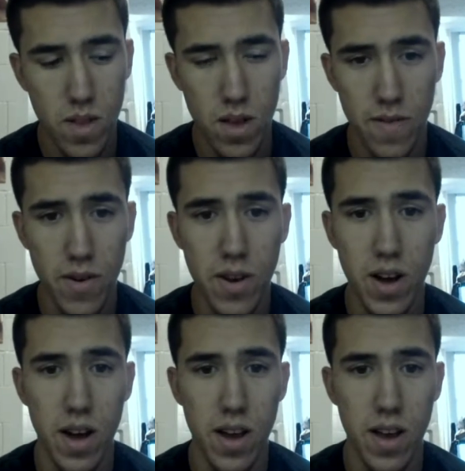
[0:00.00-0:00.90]
If you're
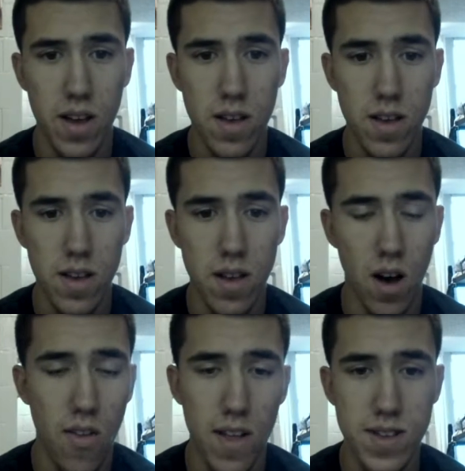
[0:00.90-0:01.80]
cutting,
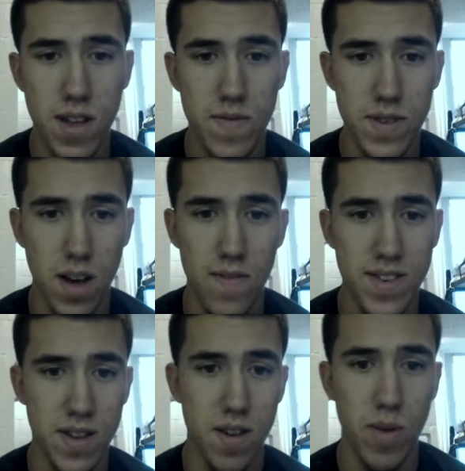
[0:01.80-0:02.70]
all that stuff is
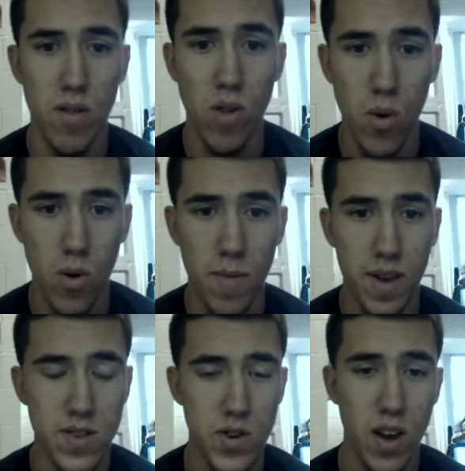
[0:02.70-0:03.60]
obviously going to be lower
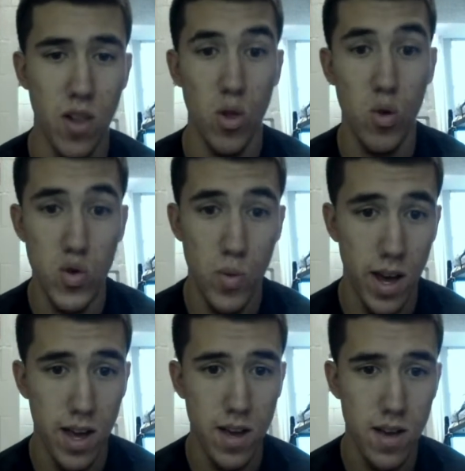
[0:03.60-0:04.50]
because you're trying to lose
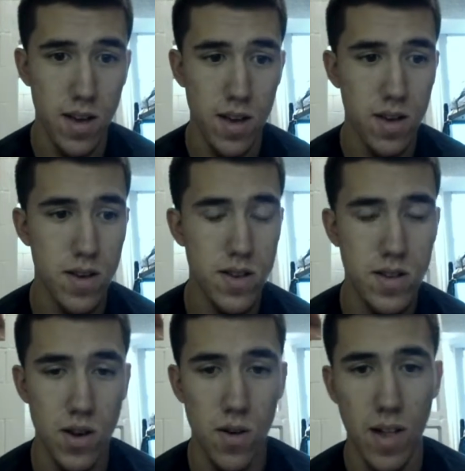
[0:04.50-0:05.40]
weight.
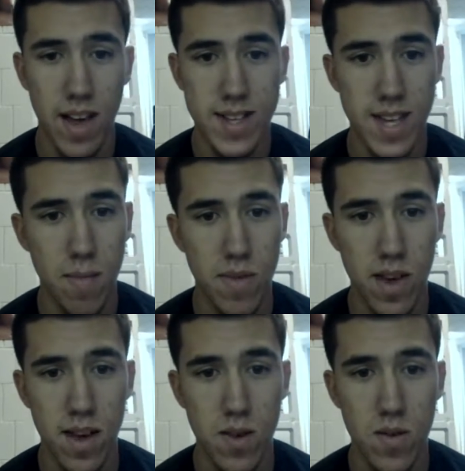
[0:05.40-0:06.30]
So like same
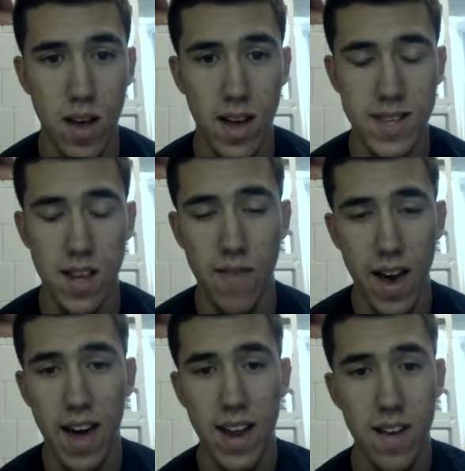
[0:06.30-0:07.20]
thing, instead of
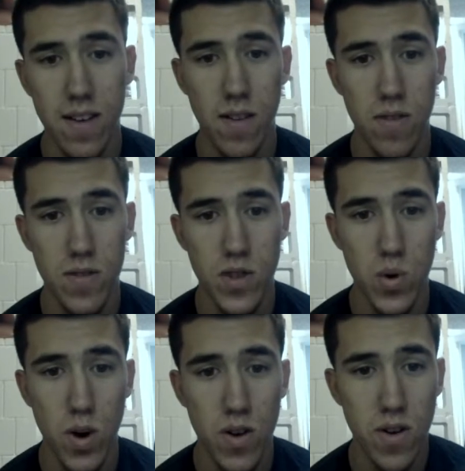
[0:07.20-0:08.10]
adding
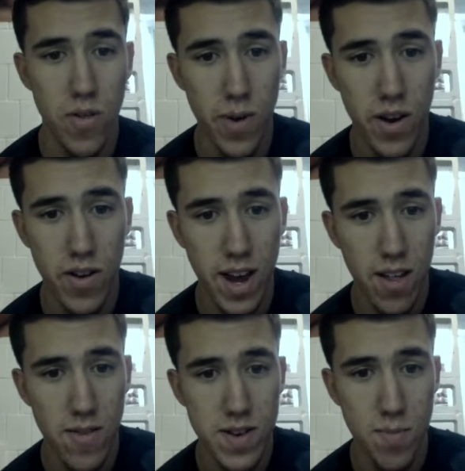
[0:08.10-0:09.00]
200 or 300
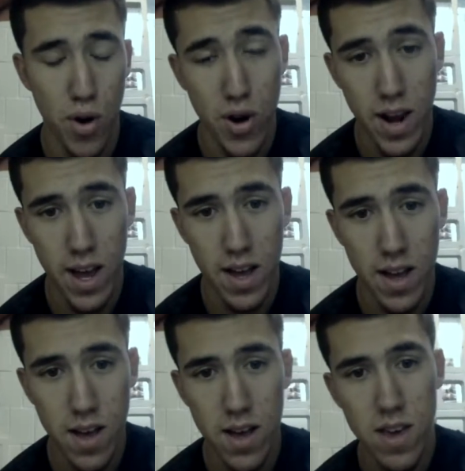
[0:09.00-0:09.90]
calories per day,
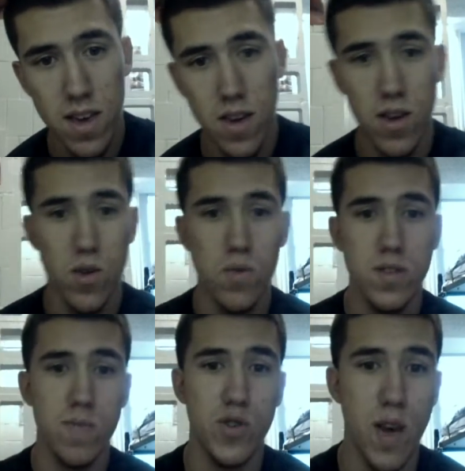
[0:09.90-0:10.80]
you
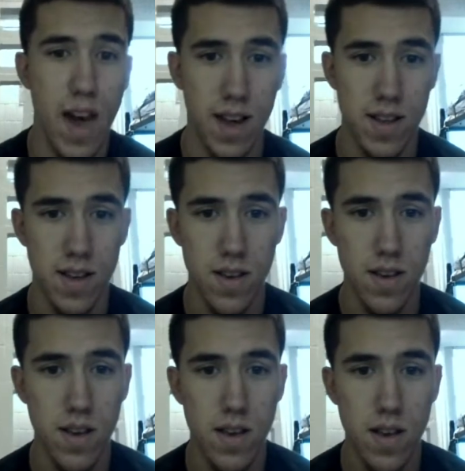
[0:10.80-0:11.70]
subtract
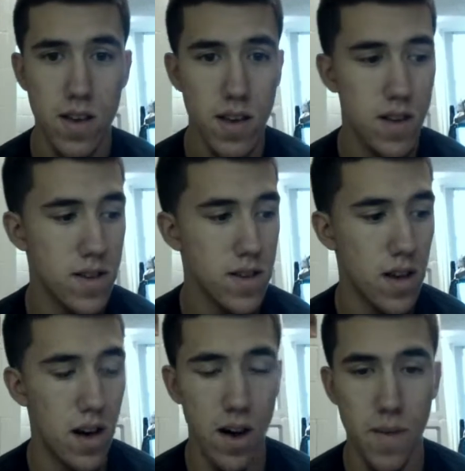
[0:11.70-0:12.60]

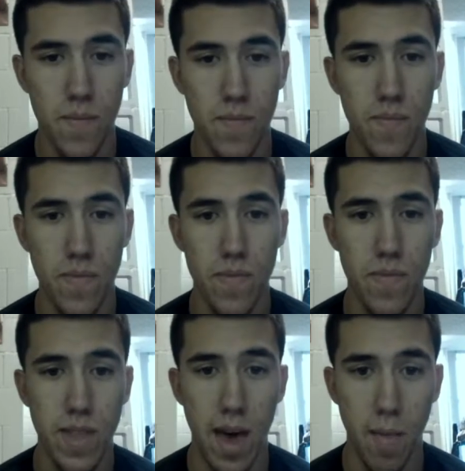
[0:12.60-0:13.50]

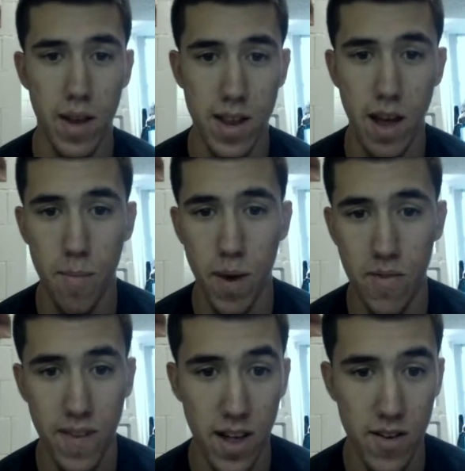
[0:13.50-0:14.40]
that
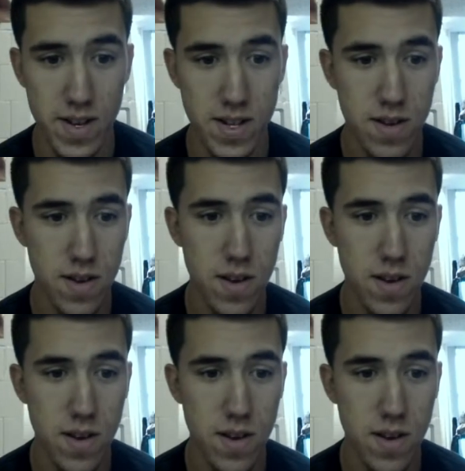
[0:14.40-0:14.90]
amount of calories.